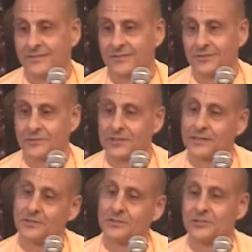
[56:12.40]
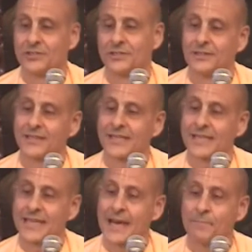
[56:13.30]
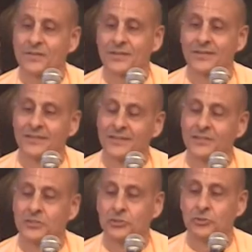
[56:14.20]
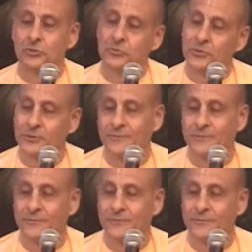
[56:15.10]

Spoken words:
So Satrajit kept the jewel.